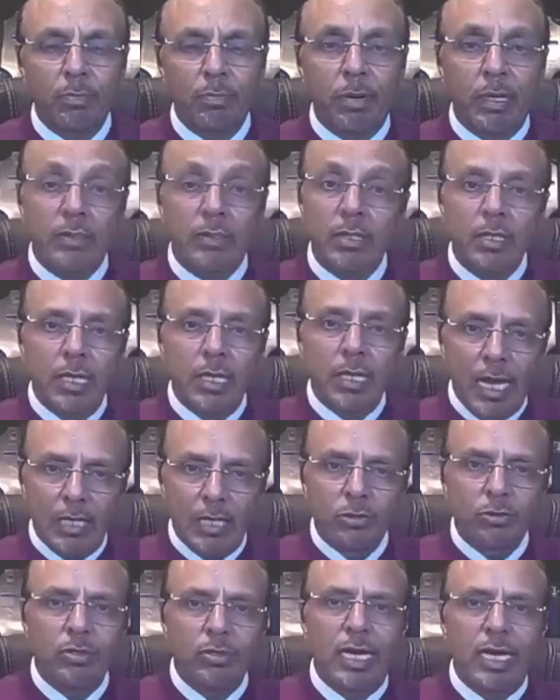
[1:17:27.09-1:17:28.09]
But
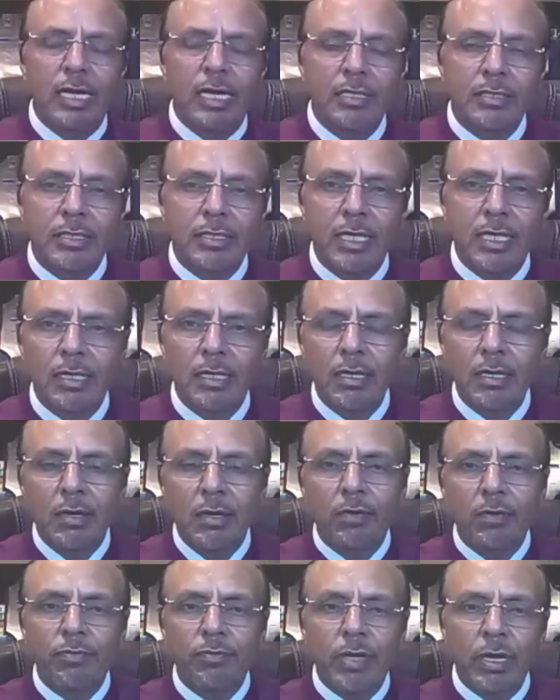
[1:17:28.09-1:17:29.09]
as you rightly said,
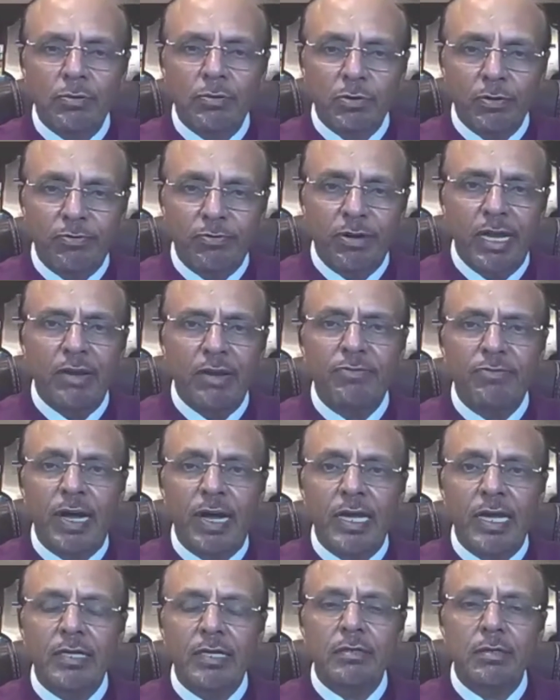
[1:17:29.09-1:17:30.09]
we have to verify
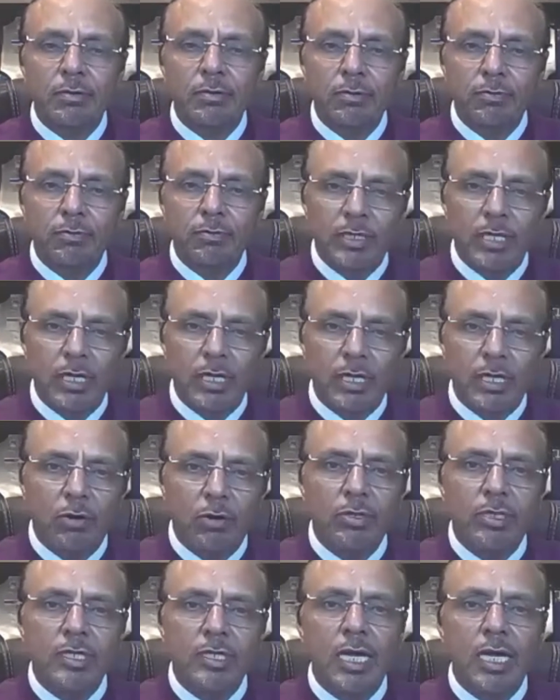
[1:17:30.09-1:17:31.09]
it with the
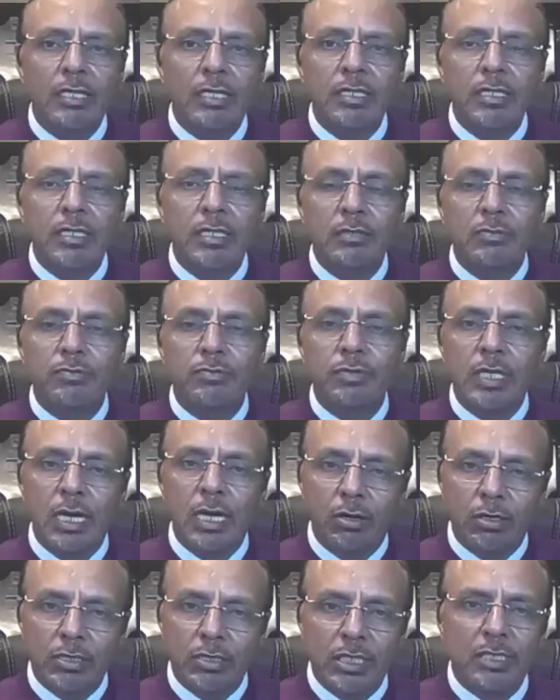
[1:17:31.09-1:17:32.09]
ground realities. We
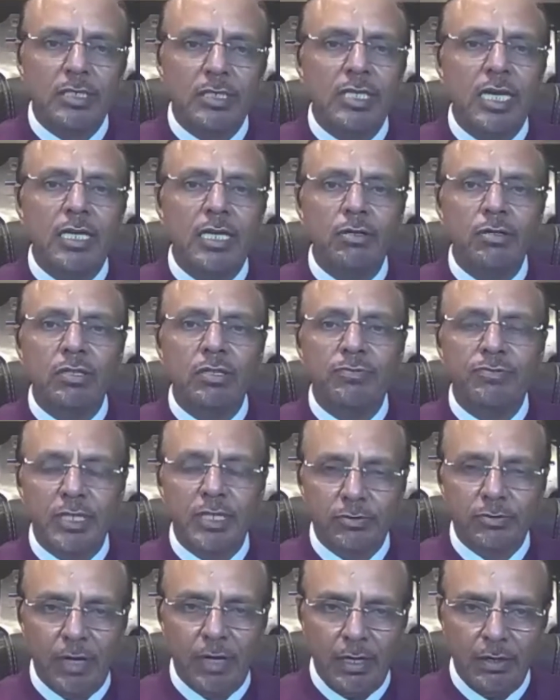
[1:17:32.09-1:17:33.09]
cannot just take it on the
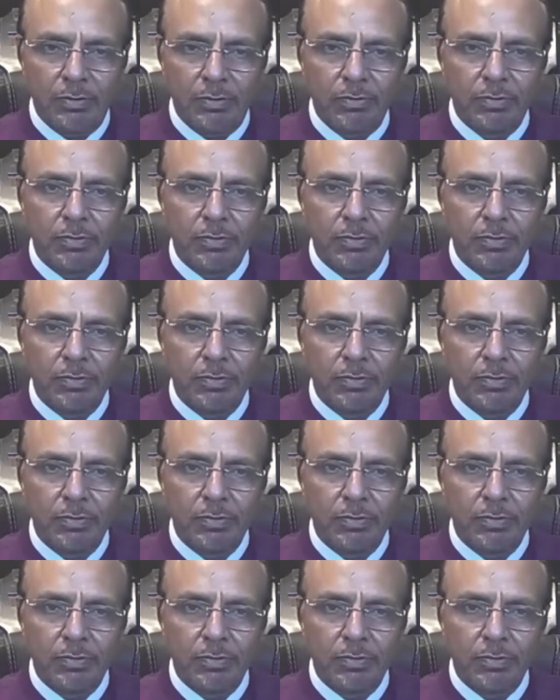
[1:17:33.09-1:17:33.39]
face value.